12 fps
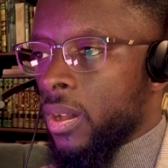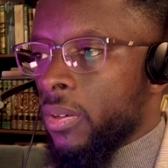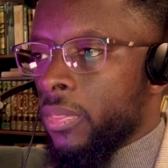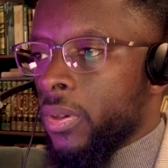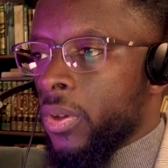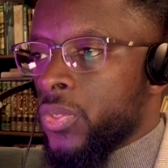
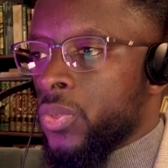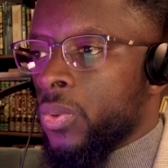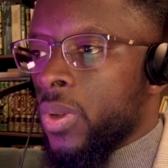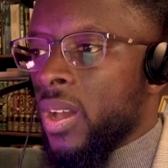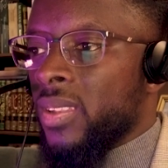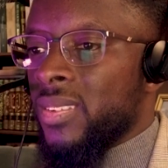are those
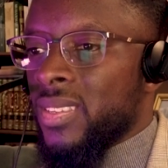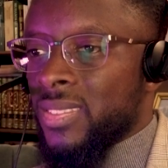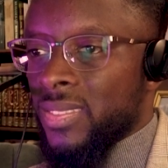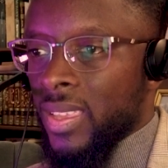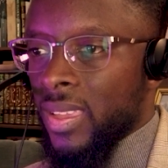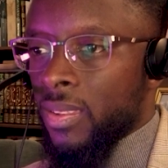who
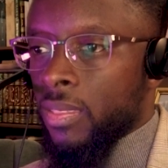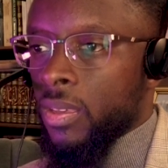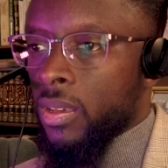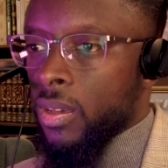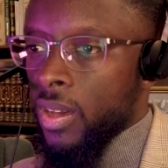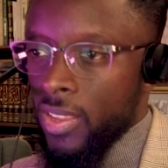understand
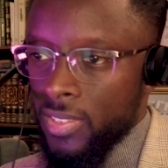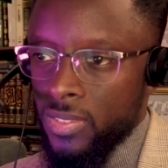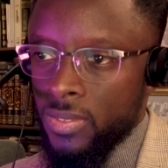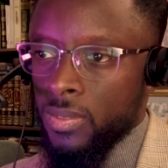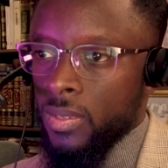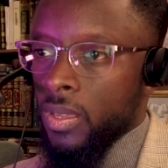the
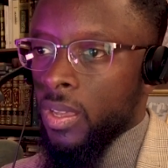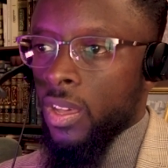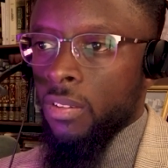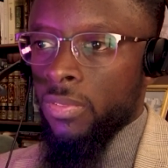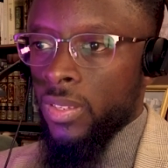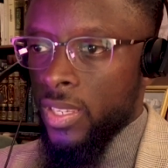cost
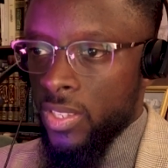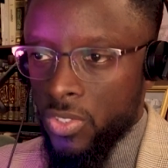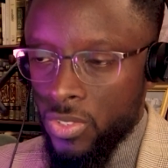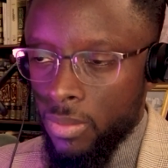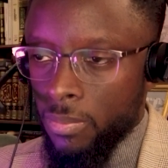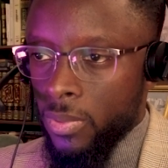of
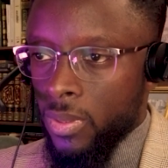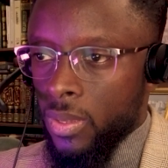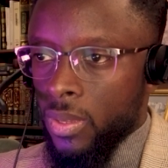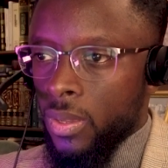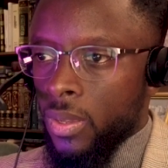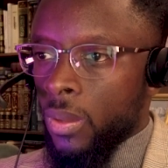leadership,
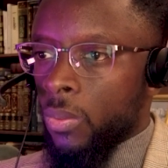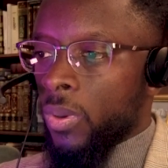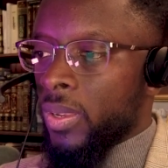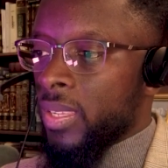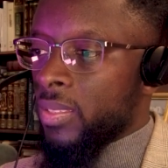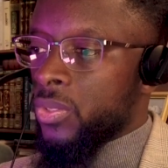
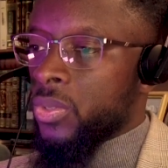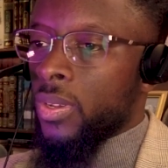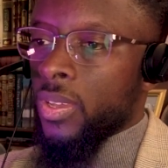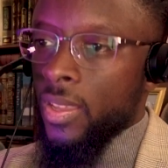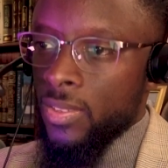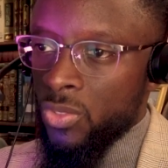what it
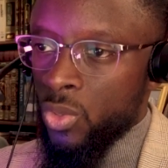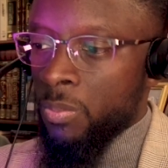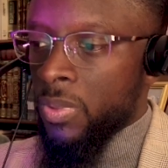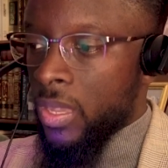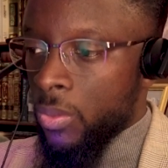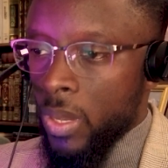took us to
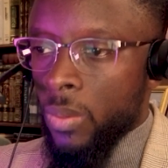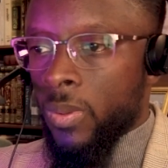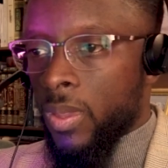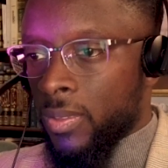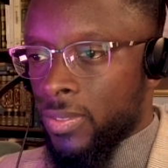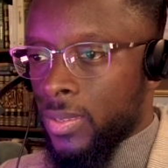be where
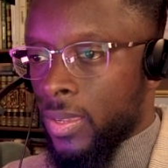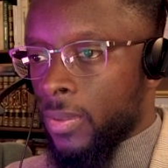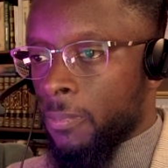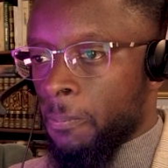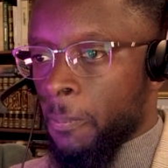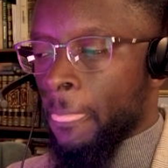we are
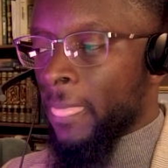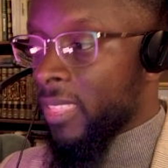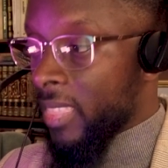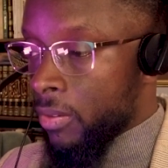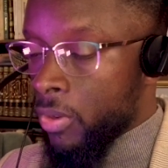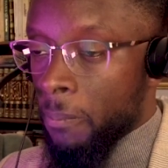today.
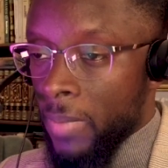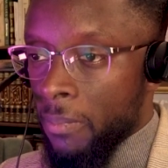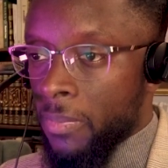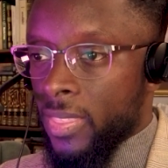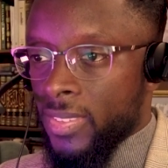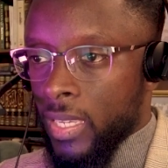They
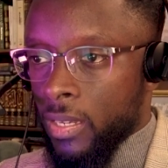remember the